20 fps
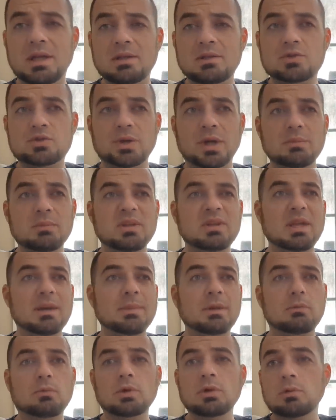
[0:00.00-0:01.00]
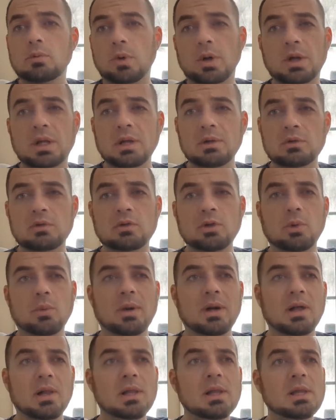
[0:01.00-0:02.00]
and trained with them, it wouldn't work out so
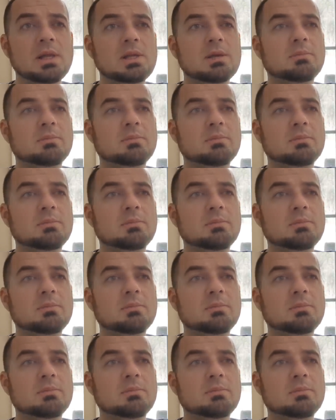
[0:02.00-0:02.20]
well.